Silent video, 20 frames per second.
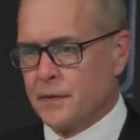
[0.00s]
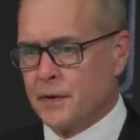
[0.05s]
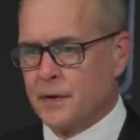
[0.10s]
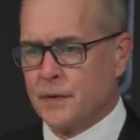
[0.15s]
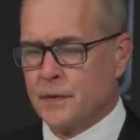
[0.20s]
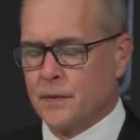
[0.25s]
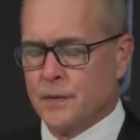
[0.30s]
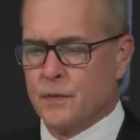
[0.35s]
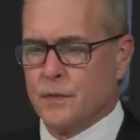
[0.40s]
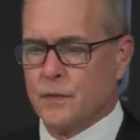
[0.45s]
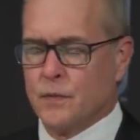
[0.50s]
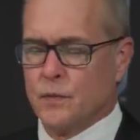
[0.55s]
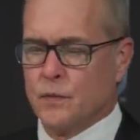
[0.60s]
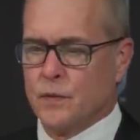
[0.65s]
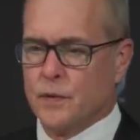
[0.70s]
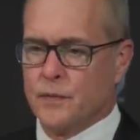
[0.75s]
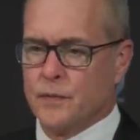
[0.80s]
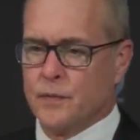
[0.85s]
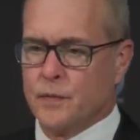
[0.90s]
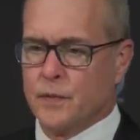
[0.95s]
You know,
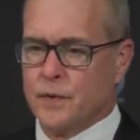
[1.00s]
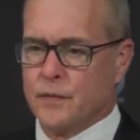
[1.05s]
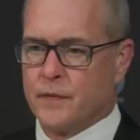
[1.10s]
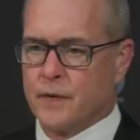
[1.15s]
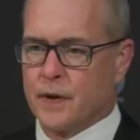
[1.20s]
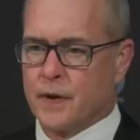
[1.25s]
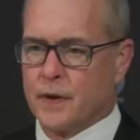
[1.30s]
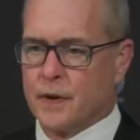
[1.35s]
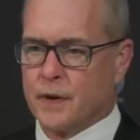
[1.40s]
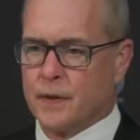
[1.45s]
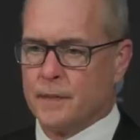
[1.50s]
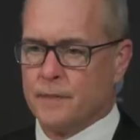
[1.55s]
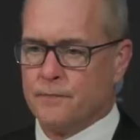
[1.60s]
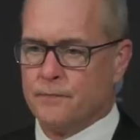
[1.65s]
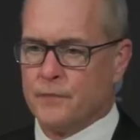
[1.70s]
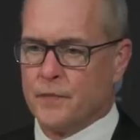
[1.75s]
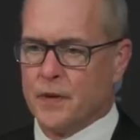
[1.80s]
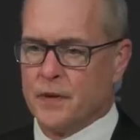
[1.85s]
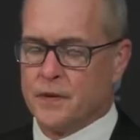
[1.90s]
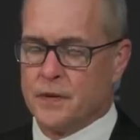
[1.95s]
we've got
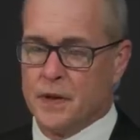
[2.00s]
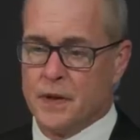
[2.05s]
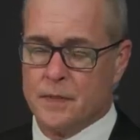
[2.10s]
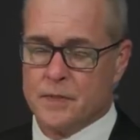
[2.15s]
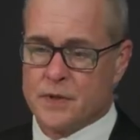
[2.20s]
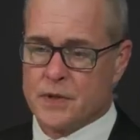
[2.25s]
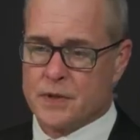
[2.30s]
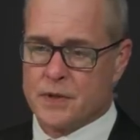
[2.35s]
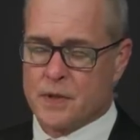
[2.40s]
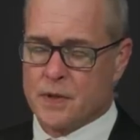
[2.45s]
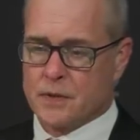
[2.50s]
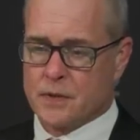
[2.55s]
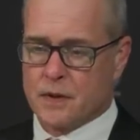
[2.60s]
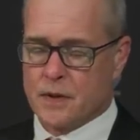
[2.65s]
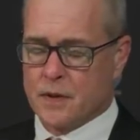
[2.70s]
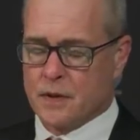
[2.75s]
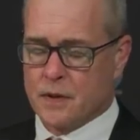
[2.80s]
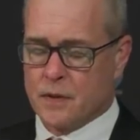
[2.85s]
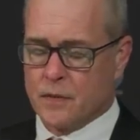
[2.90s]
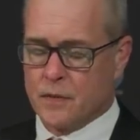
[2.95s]
a team, just I
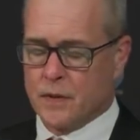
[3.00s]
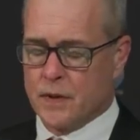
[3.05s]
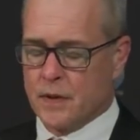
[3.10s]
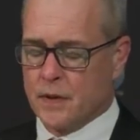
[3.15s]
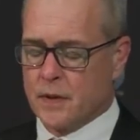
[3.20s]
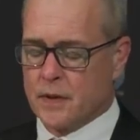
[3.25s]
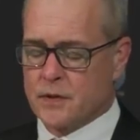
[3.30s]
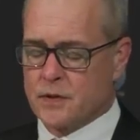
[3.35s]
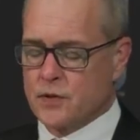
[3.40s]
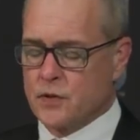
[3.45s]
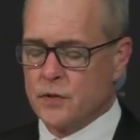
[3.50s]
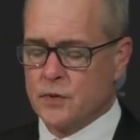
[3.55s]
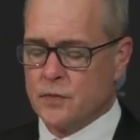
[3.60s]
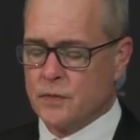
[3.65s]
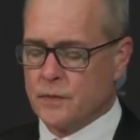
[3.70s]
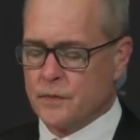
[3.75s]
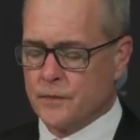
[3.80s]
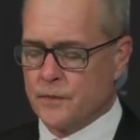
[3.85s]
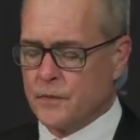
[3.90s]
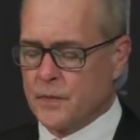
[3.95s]
would
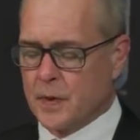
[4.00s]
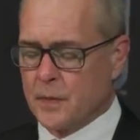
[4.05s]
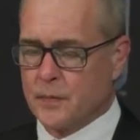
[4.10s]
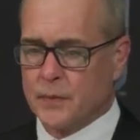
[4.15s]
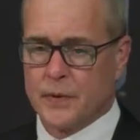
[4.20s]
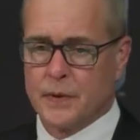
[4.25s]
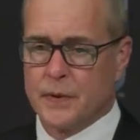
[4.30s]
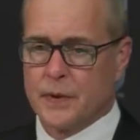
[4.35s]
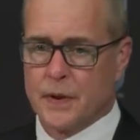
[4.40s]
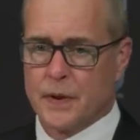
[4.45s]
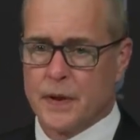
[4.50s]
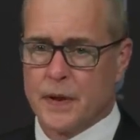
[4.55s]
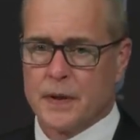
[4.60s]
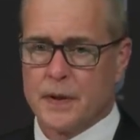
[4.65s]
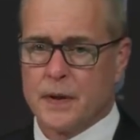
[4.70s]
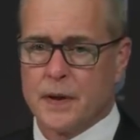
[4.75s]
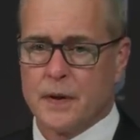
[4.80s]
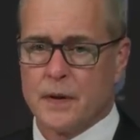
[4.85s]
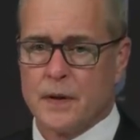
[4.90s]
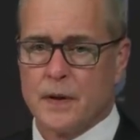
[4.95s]
assume completely
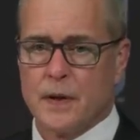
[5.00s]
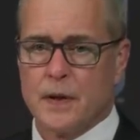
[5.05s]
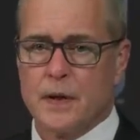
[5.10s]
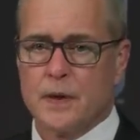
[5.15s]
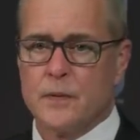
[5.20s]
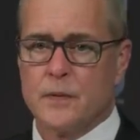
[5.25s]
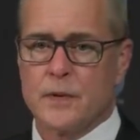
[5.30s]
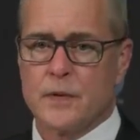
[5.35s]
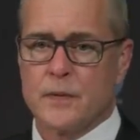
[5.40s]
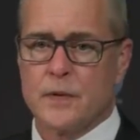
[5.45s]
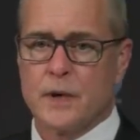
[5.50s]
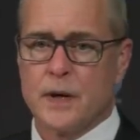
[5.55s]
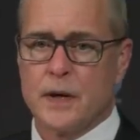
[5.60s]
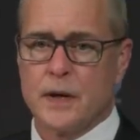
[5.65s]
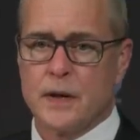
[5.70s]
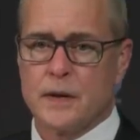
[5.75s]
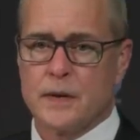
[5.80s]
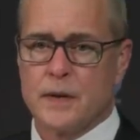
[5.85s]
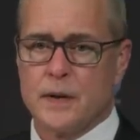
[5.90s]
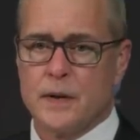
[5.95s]
like Carolina with
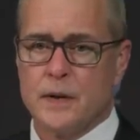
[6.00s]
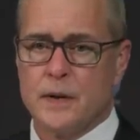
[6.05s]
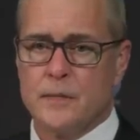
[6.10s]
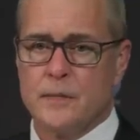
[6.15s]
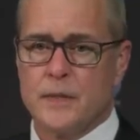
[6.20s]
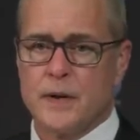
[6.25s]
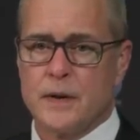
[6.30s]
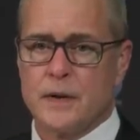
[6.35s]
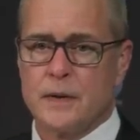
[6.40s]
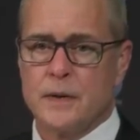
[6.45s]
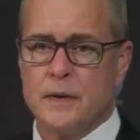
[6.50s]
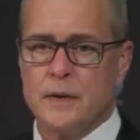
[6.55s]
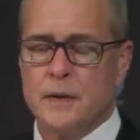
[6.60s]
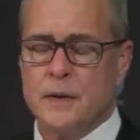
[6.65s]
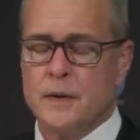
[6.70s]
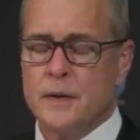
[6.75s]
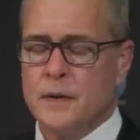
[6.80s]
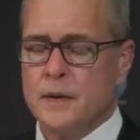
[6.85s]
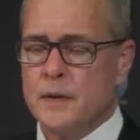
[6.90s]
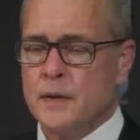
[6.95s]
Roddy at the helm there,
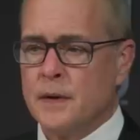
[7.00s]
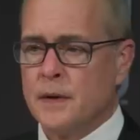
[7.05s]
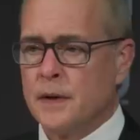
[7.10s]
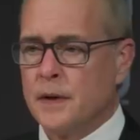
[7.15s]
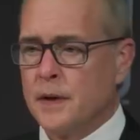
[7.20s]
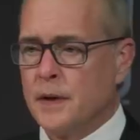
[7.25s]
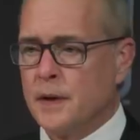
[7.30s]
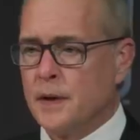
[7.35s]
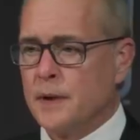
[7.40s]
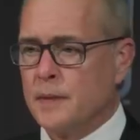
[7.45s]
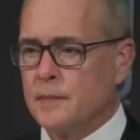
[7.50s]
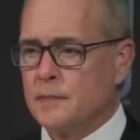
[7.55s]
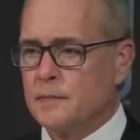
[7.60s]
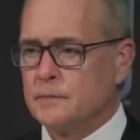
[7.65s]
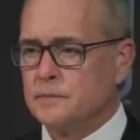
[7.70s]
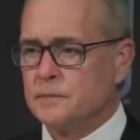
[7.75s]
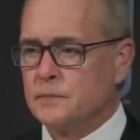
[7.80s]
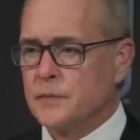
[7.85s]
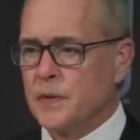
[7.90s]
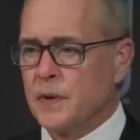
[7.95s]

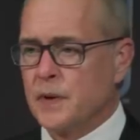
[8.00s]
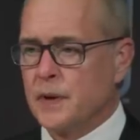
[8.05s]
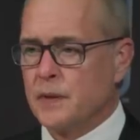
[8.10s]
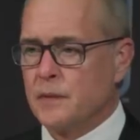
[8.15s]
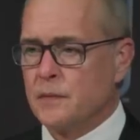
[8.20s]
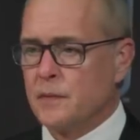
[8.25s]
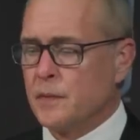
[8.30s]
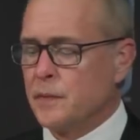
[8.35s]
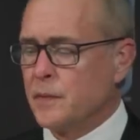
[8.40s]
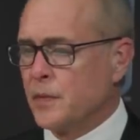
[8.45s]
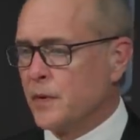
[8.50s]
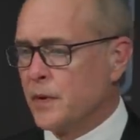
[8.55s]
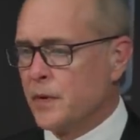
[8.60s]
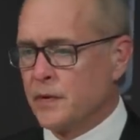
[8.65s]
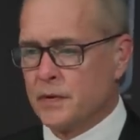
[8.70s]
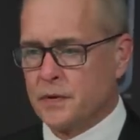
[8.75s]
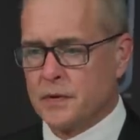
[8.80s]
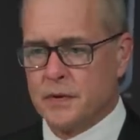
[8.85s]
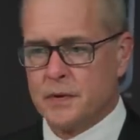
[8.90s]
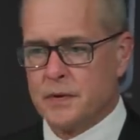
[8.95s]
that and we have
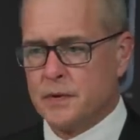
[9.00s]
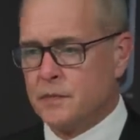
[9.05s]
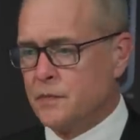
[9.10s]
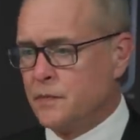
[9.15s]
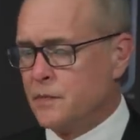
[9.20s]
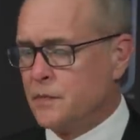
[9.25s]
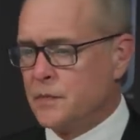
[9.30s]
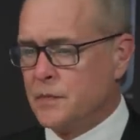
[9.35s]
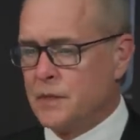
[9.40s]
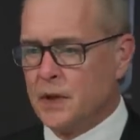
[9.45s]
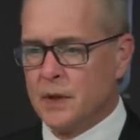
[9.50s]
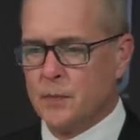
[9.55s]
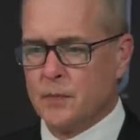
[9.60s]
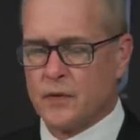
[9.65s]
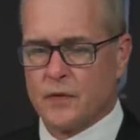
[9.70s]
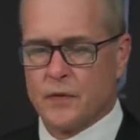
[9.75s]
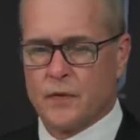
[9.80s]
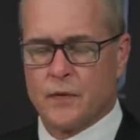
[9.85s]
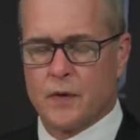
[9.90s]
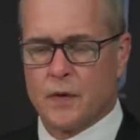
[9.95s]
a team
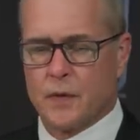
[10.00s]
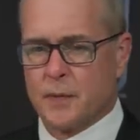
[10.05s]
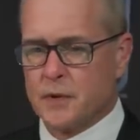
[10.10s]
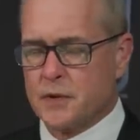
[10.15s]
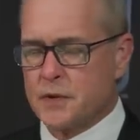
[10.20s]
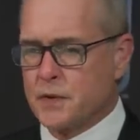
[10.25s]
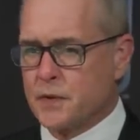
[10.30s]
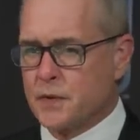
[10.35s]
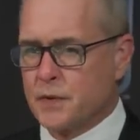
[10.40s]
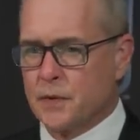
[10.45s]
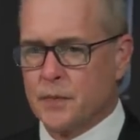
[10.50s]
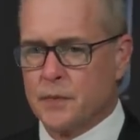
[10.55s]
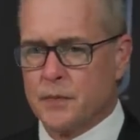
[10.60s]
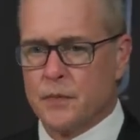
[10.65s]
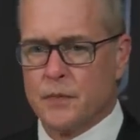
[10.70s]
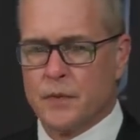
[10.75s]
performance group.